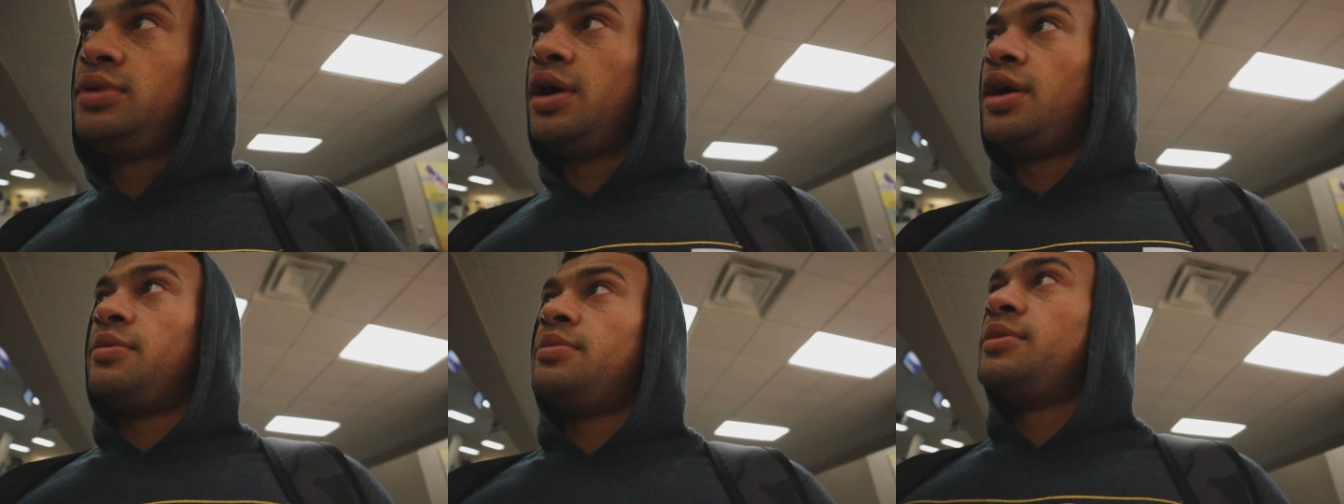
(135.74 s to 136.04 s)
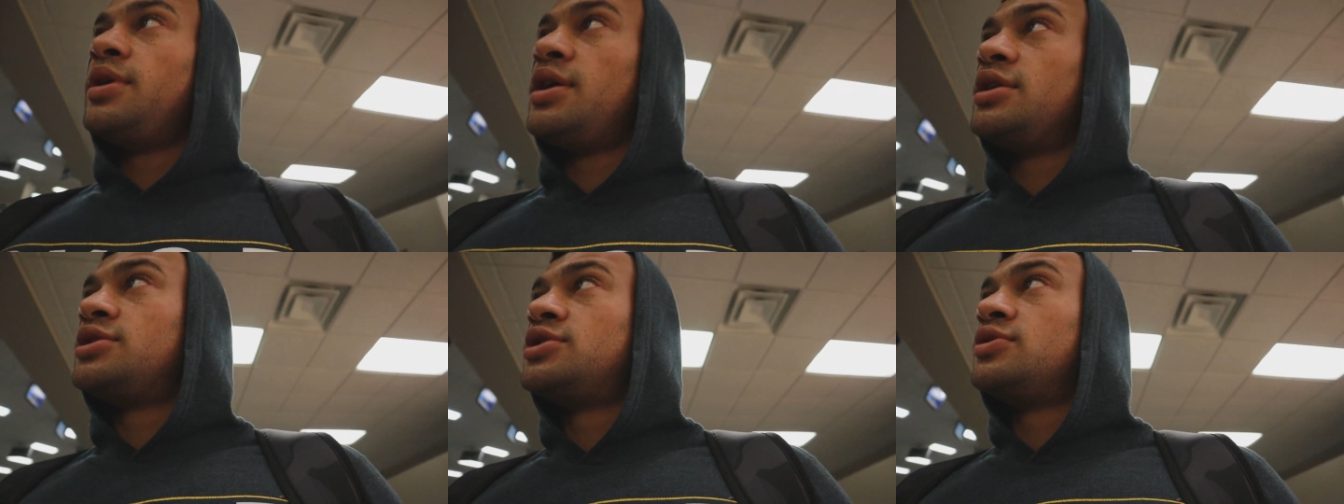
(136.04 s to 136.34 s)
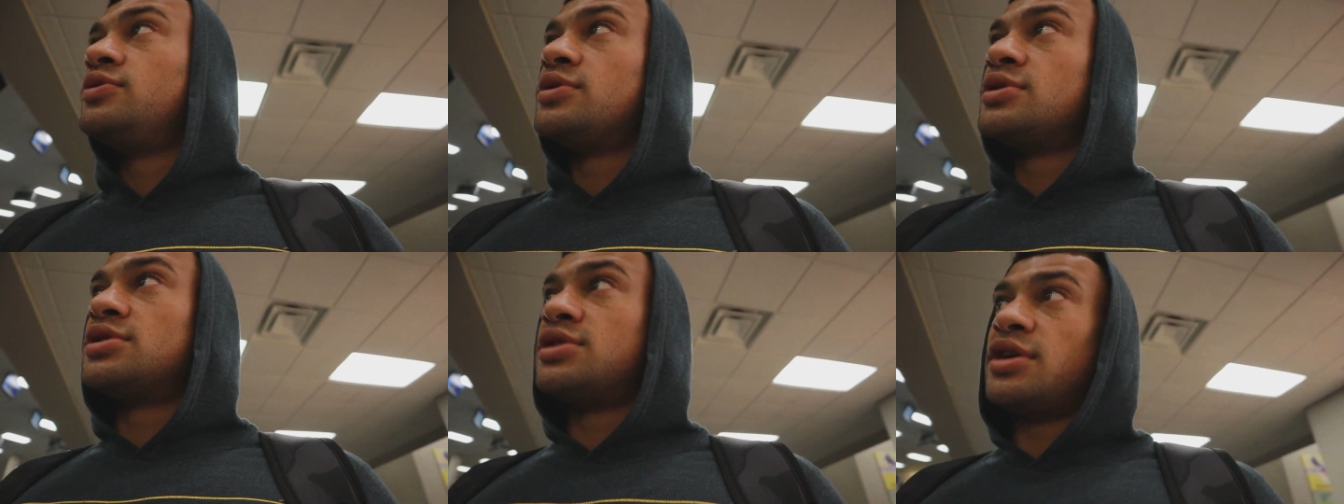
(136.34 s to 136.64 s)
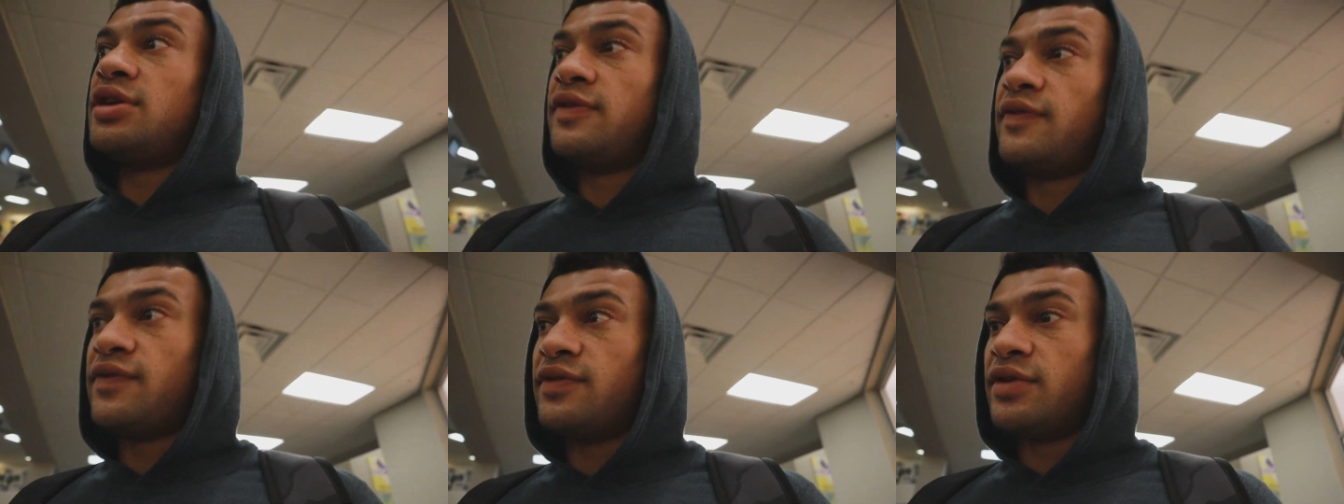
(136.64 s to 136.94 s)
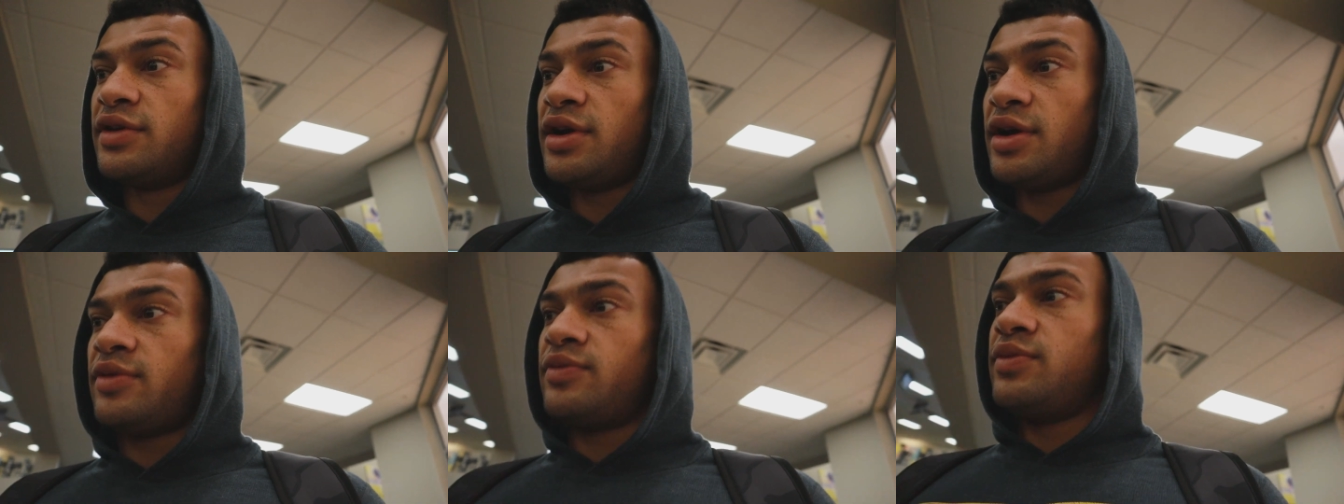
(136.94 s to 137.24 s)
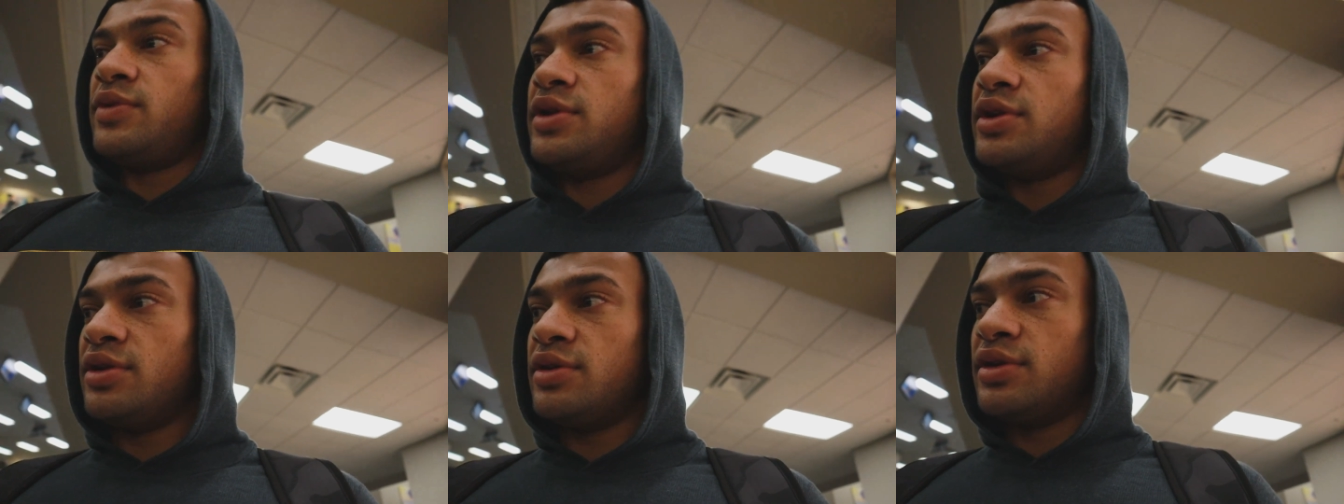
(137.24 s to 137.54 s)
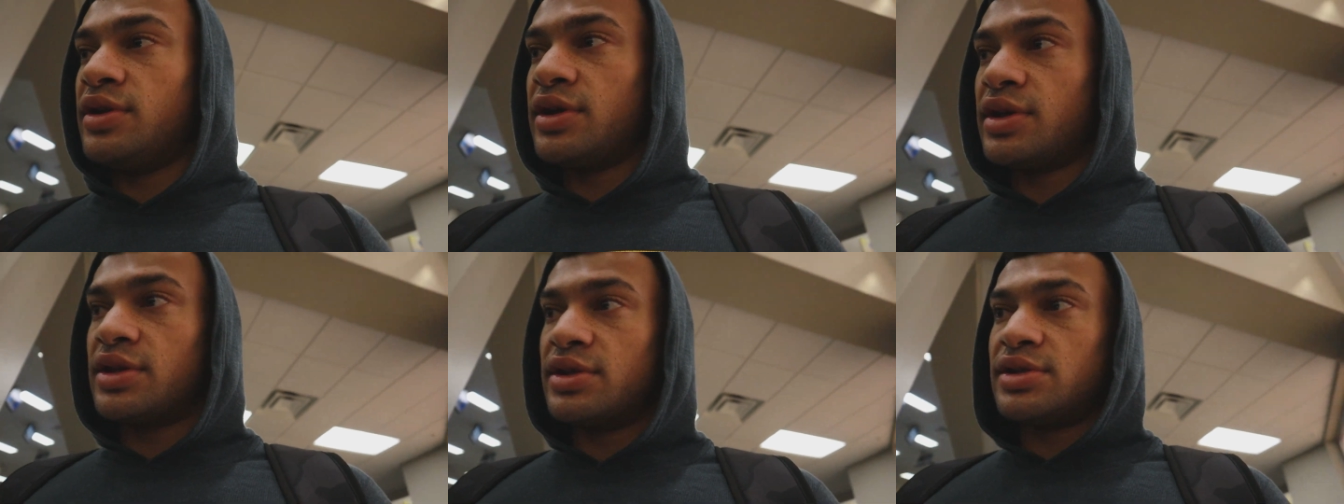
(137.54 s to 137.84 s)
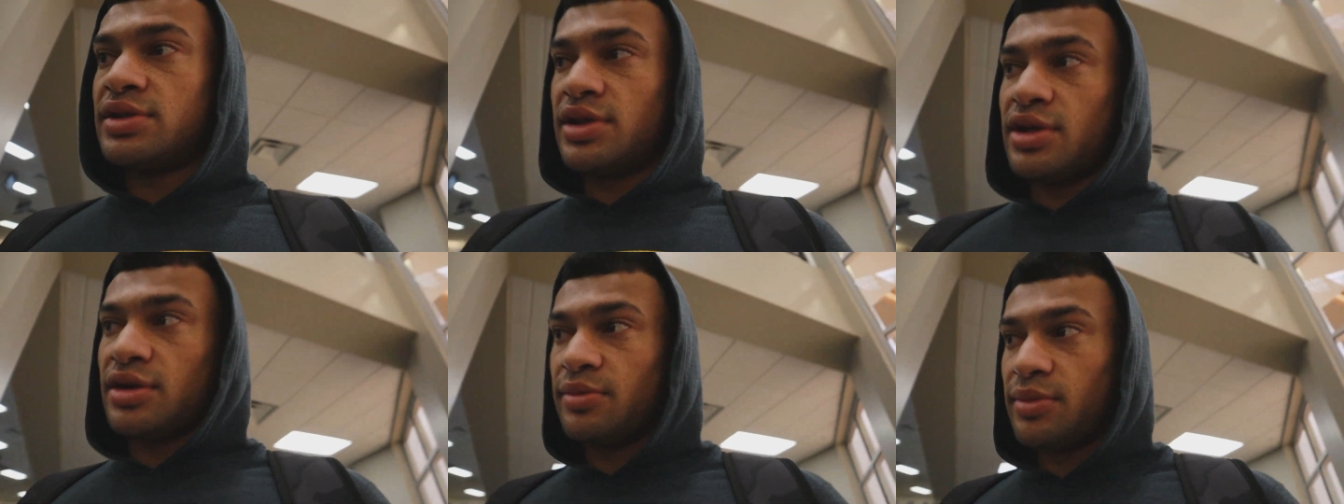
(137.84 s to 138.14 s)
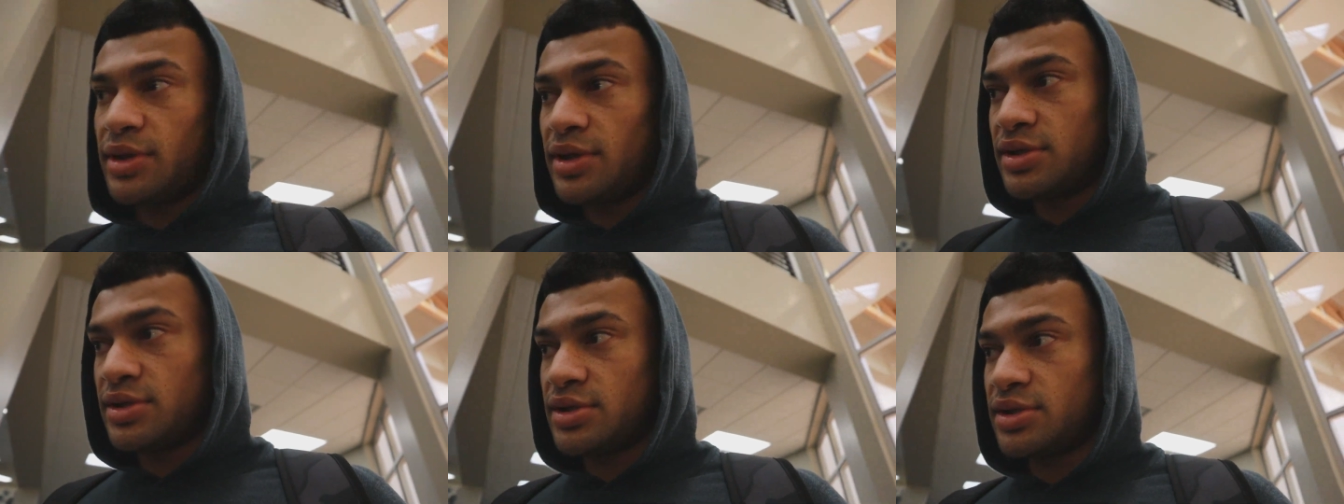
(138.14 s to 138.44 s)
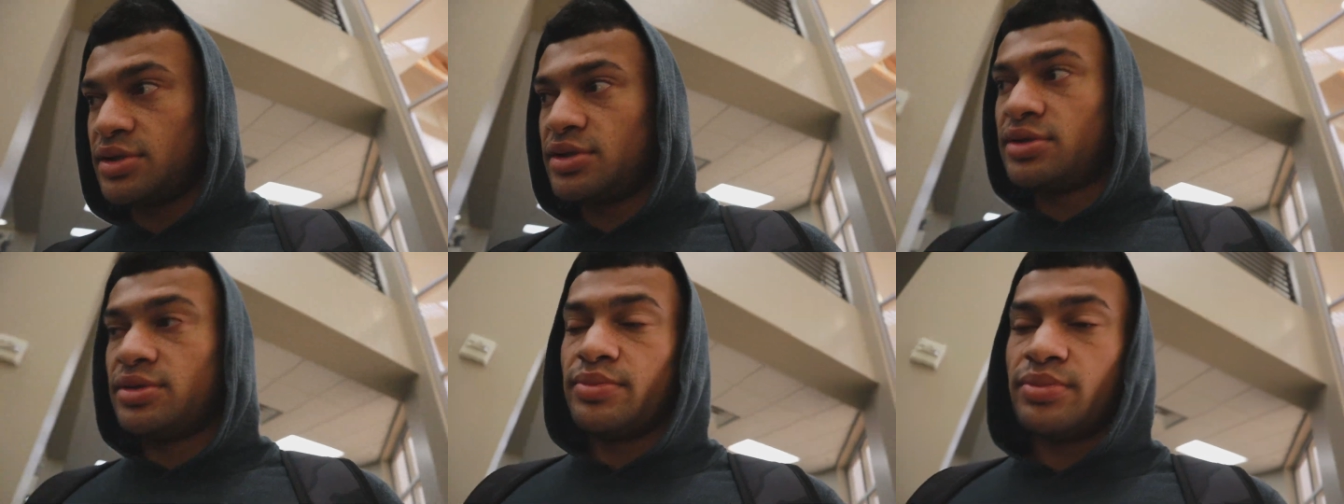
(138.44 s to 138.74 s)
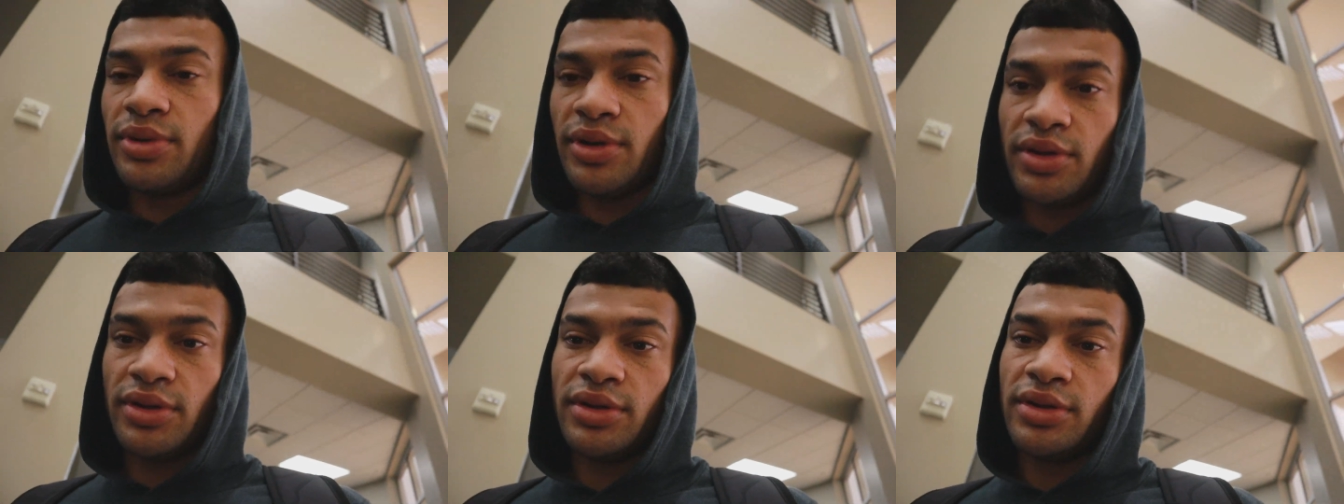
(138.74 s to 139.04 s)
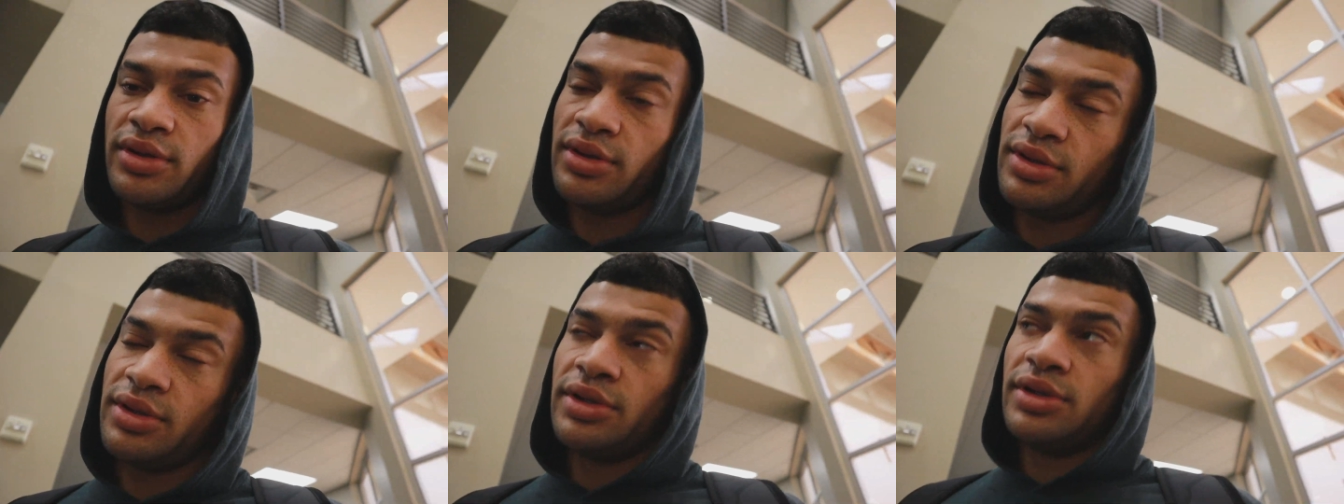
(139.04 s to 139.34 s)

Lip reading: I'm not too excited for it. I really don't like the Stairmaster, but